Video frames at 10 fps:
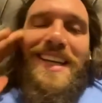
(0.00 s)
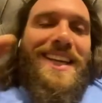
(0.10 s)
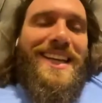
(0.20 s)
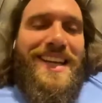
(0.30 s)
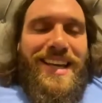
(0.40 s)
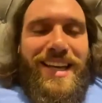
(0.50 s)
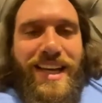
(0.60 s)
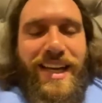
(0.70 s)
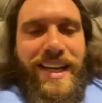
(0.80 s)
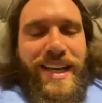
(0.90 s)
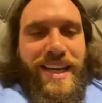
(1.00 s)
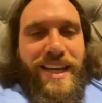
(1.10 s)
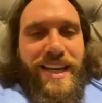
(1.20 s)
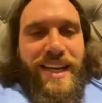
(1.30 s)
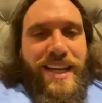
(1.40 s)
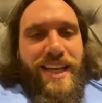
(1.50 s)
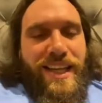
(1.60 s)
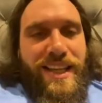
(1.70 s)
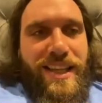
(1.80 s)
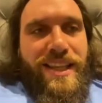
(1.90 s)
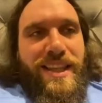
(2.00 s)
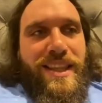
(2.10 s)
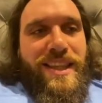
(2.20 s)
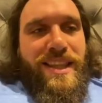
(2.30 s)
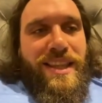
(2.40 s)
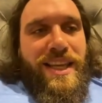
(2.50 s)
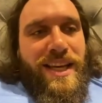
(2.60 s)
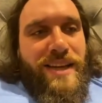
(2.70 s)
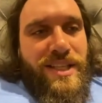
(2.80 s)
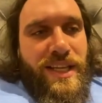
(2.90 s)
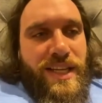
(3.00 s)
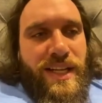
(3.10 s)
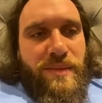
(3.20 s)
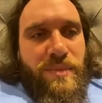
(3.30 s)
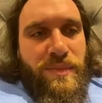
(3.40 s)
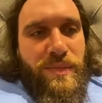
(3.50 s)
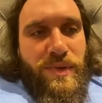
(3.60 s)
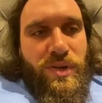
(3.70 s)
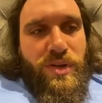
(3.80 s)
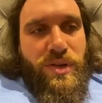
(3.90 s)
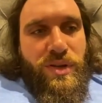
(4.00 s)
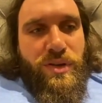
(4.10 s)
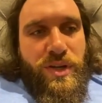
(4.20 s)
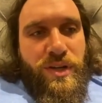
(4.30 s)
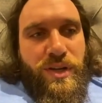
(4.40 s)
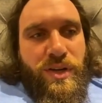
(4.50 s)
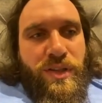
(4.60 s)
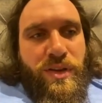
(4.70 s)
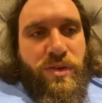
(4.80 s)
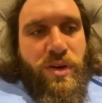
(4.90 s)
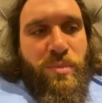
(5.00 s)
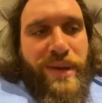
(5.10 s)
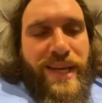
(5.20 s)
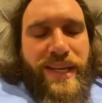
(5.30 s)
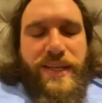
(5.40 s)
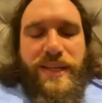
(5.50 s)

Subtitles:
And the guy was like, Calum, you're in the wrong bed.